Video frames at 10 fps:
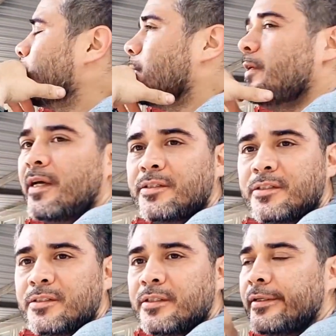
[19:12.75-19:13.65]
well, you guys
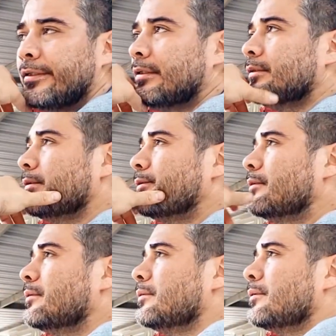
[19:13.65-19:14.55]
can see,
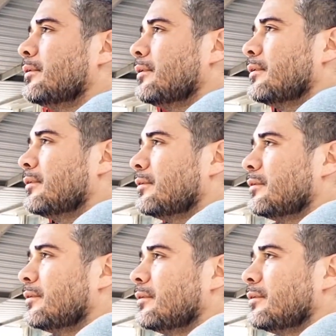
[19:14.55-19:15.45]

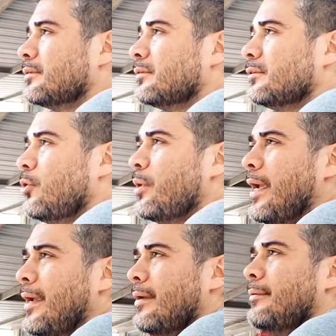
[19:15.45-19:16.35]
it's
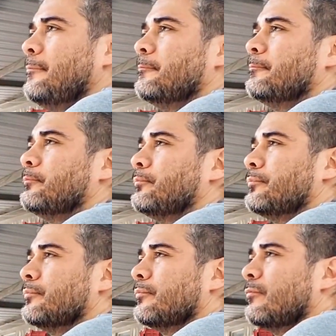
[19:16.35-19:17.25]
okay.
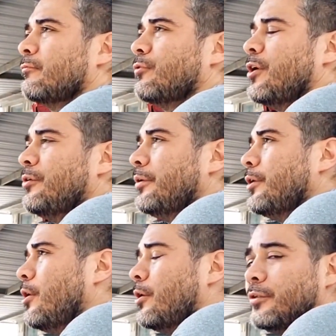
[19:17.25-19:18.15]
For 100
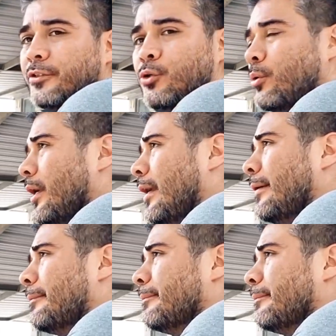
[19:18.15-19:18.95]
yards, it's okay.